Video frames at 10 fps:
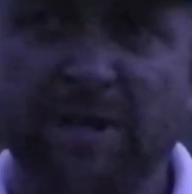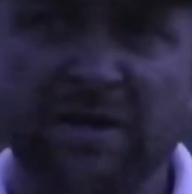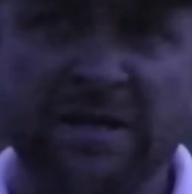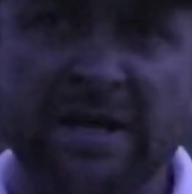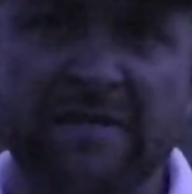
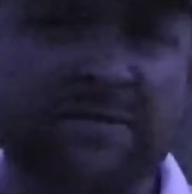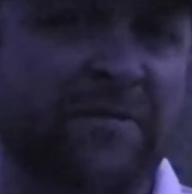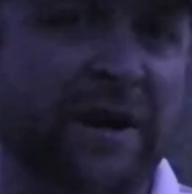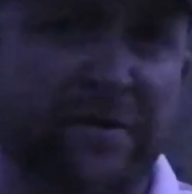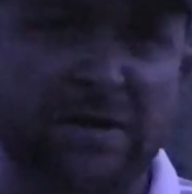these guys have to
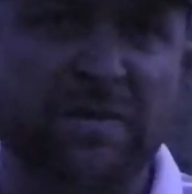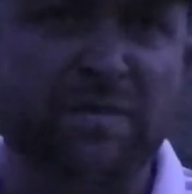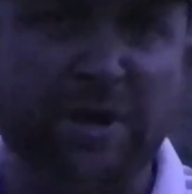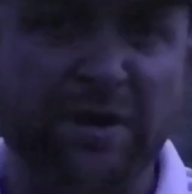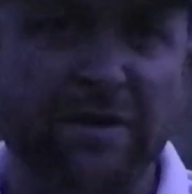fight for something
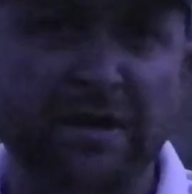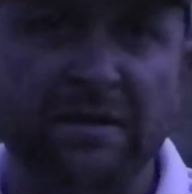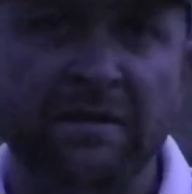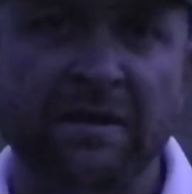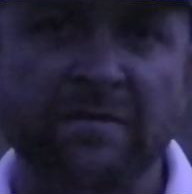bigger
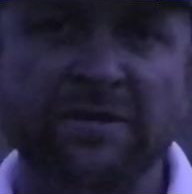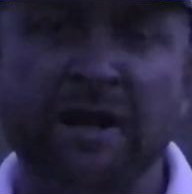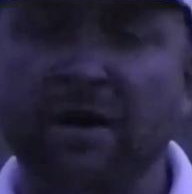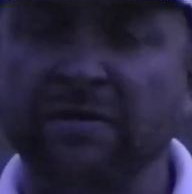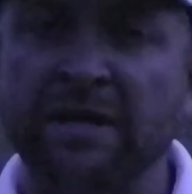than
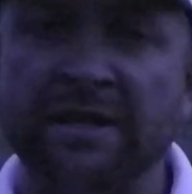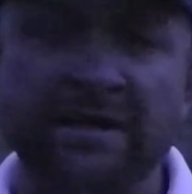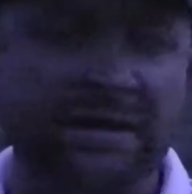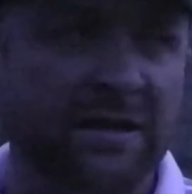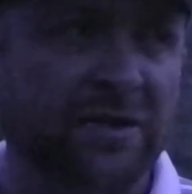themselves, and I
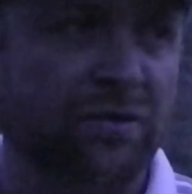think that this